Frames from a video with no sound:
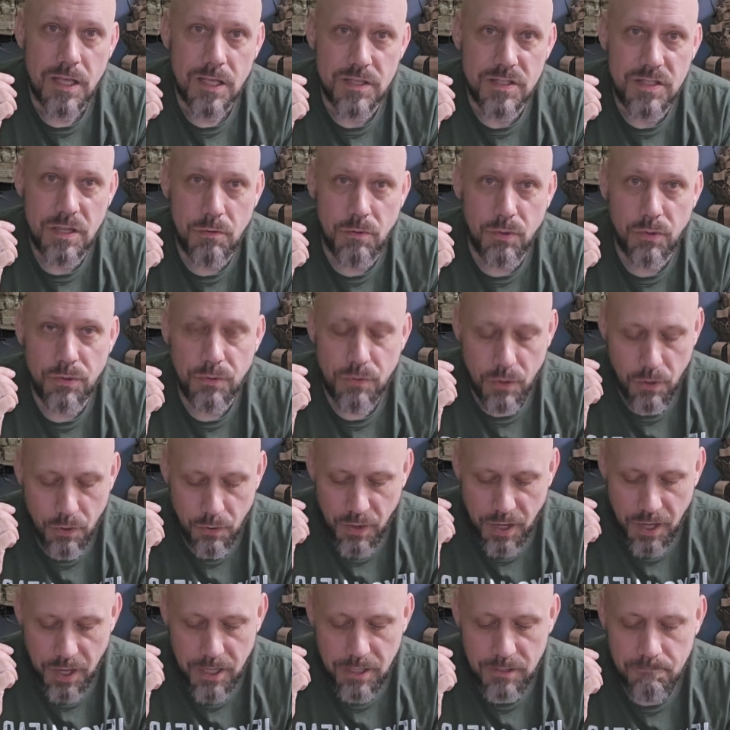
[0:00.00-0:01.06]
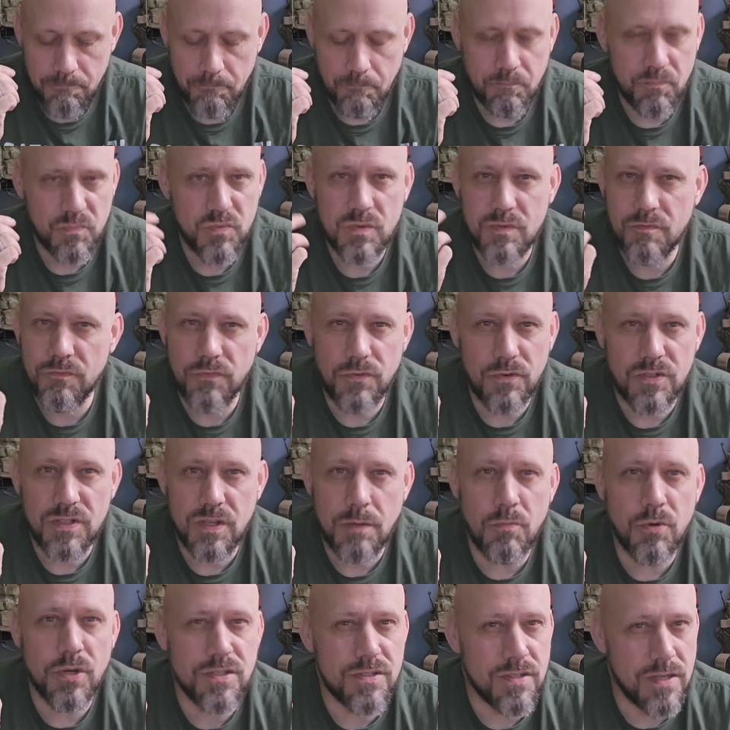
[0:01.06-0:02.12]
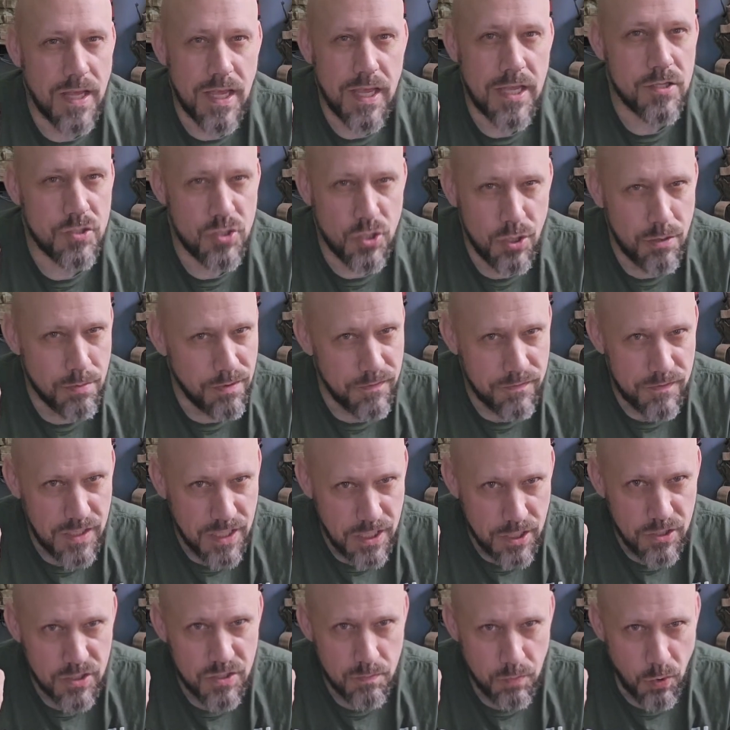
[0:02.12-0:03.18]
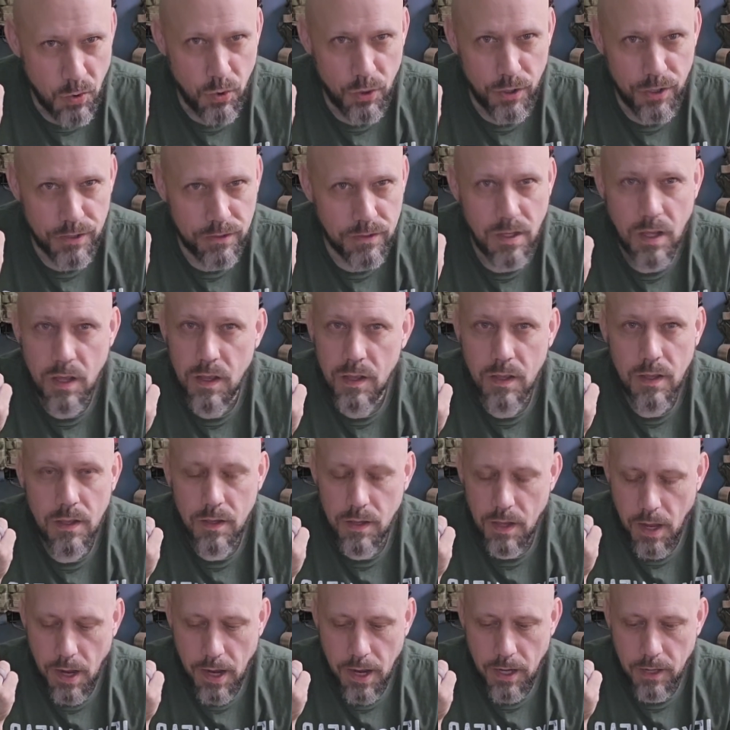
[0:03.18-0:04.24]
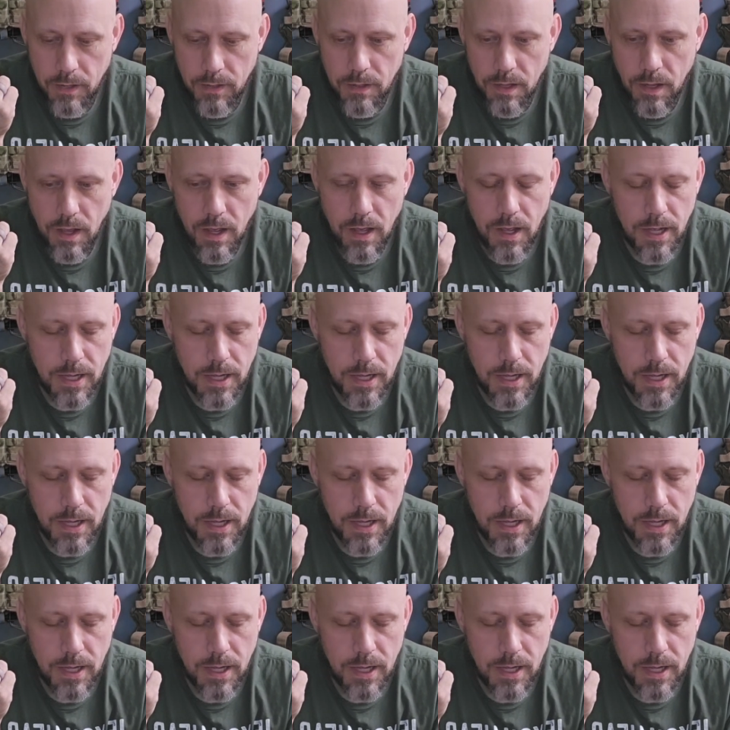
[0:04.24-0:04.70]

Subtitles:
is he will throw for some reason, a tube of Neosporin and